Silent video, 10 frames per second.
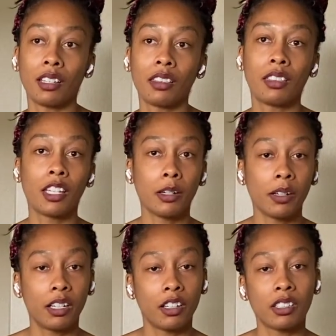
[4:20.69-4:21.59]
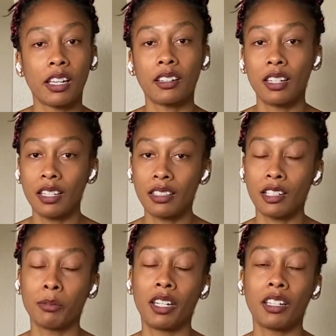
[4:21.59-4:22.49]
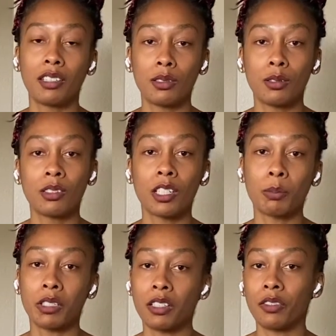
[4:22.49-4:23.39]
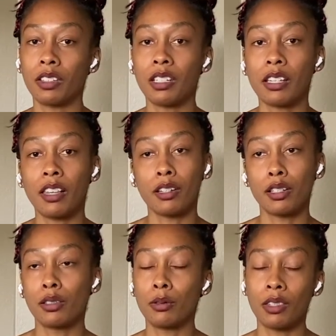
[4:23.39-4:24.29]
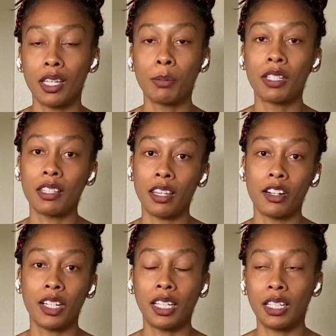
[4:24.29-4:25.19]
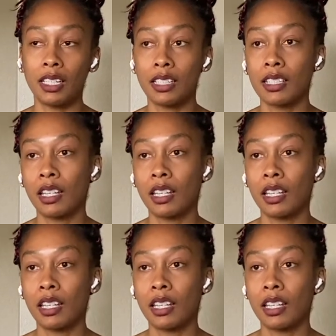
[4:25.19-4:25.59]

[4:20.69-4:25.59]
theory or techniques that are being used are specifically tailored to them and to their needs.